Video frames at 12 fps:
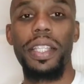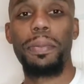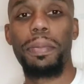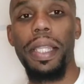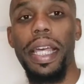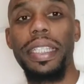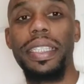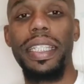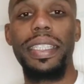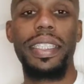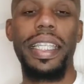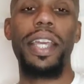blessed
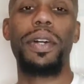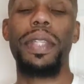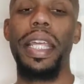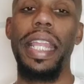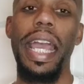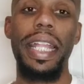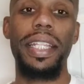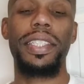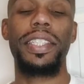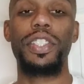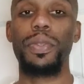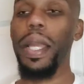and skilled in that
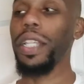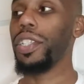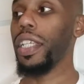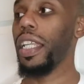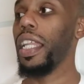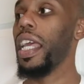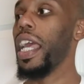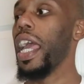situation.